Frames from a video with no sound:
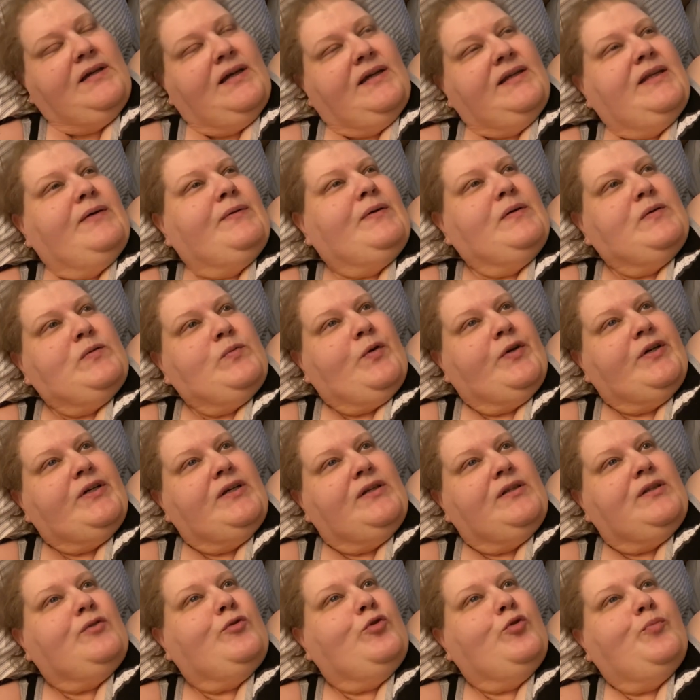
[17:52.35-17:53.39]
And then when I was working
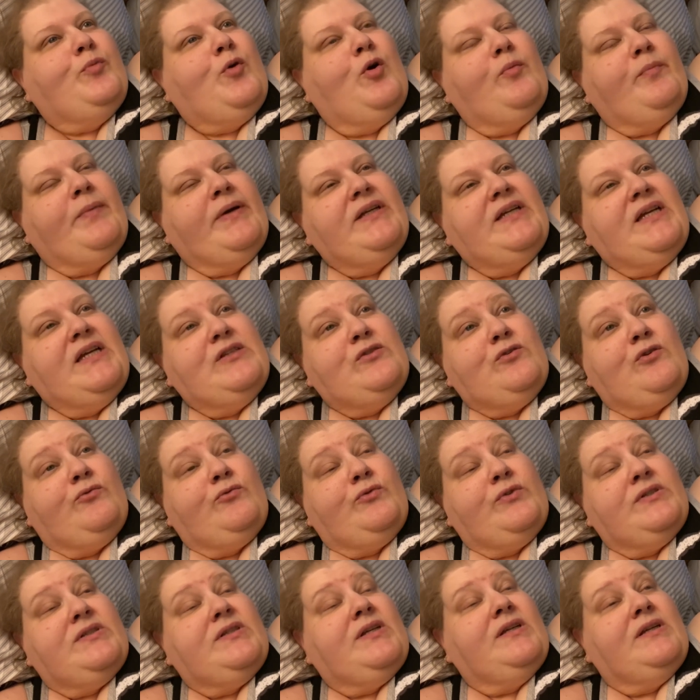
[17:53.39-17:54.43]
at the group home, my days off
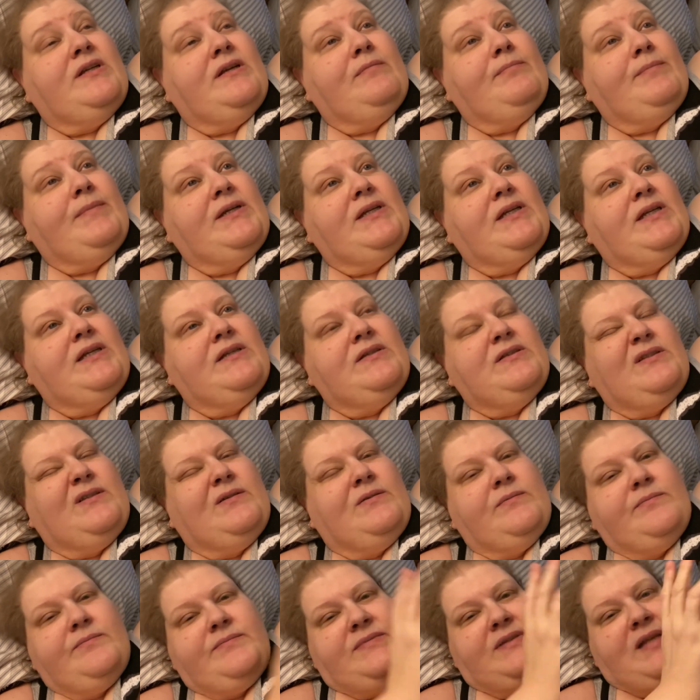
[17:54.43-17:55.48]
were Sunday, Monday.
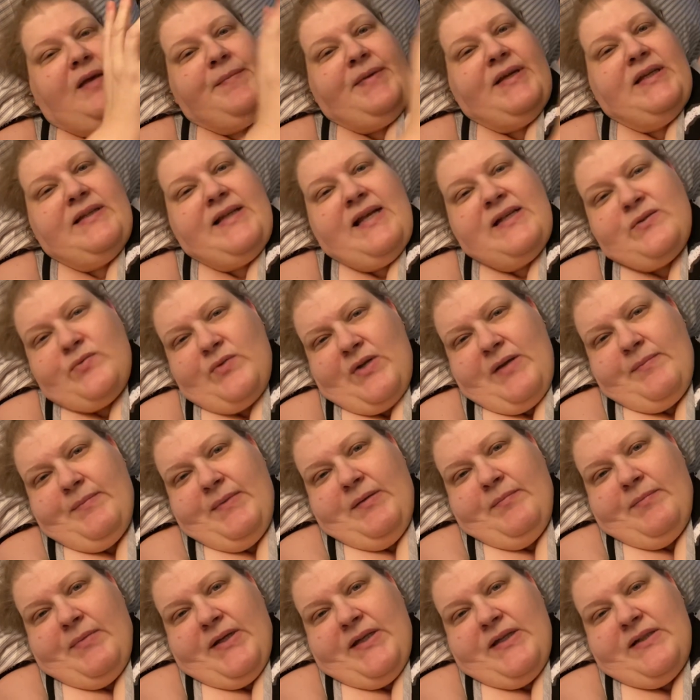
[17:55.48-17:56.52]
So, I mean, that's what I
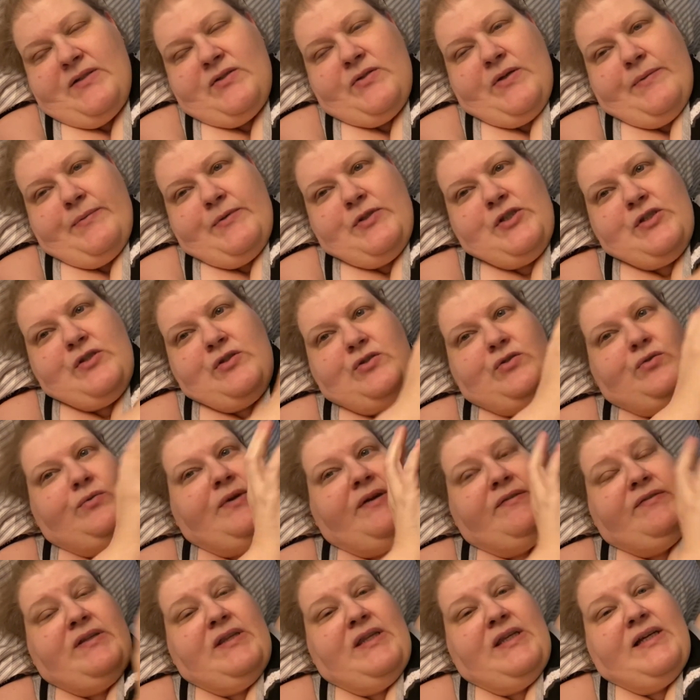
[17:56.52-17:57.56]
mean by it. So I would just do
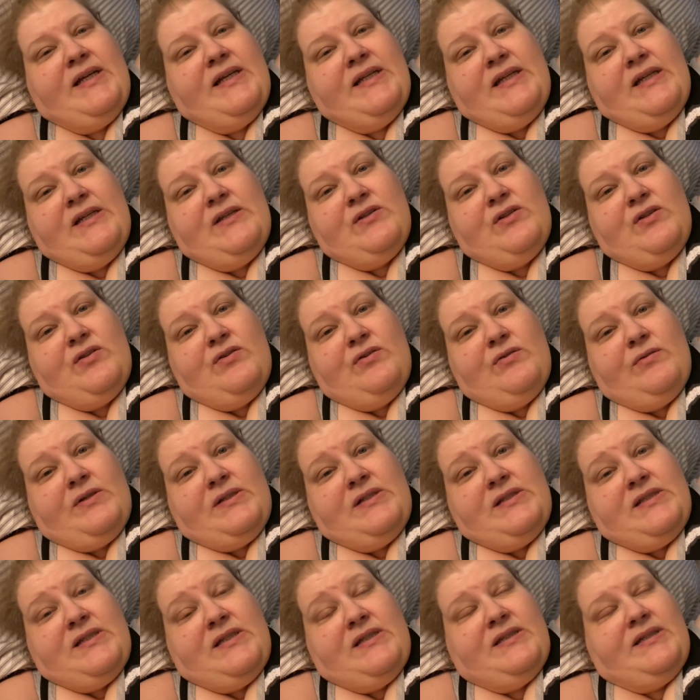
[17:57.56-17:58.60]
everything I needed to do on
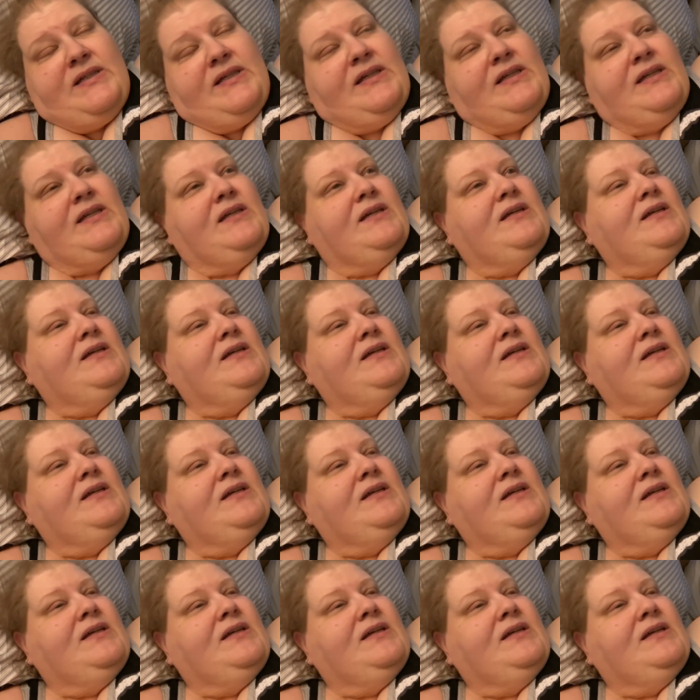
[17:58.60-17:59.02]
Sunday.